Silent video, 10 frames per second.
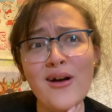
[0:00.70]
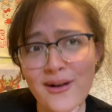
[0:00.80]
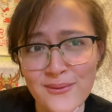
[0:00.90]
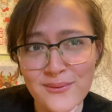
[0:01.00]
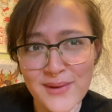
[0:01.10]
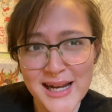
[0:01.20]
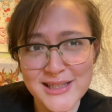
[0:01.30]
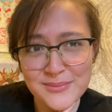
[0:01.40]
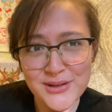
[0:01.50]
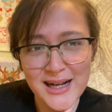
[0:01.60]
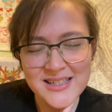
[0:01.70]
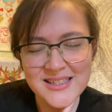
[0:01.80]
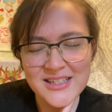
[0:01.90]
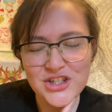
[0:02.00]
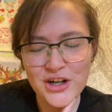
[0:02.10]
What is up, you
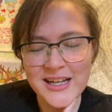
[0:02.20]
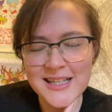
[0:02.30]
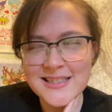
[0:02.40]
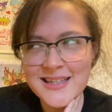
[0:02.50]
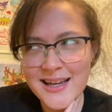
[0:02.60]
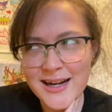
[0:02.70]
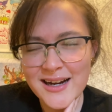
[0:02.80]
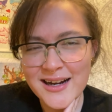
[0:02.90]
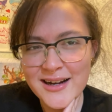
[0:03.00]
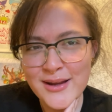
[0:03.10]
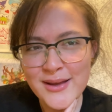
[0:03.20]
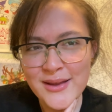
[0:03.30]
guys? It's your girl AC here,